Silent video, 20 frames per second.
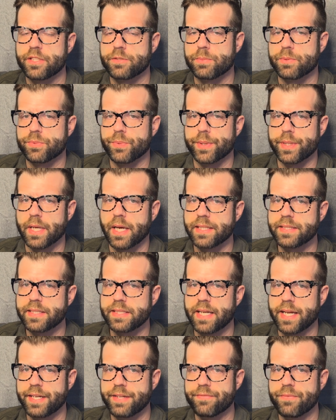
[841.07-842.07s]
between
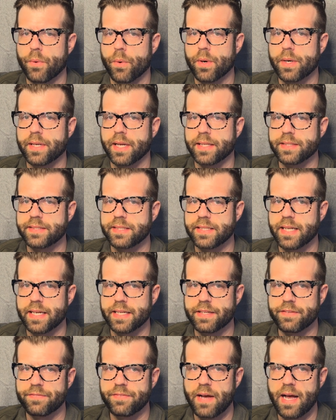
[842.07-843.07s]
1994 and
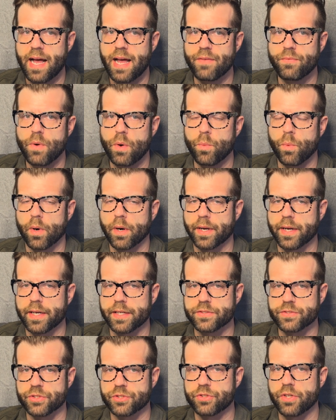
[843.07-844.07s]
1995 while working
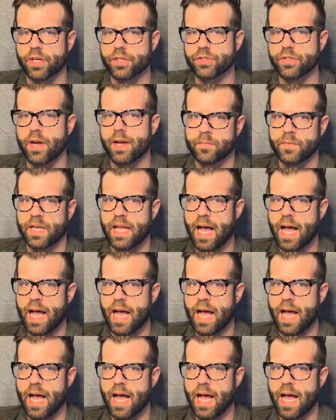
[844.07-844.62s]
as a truck driver.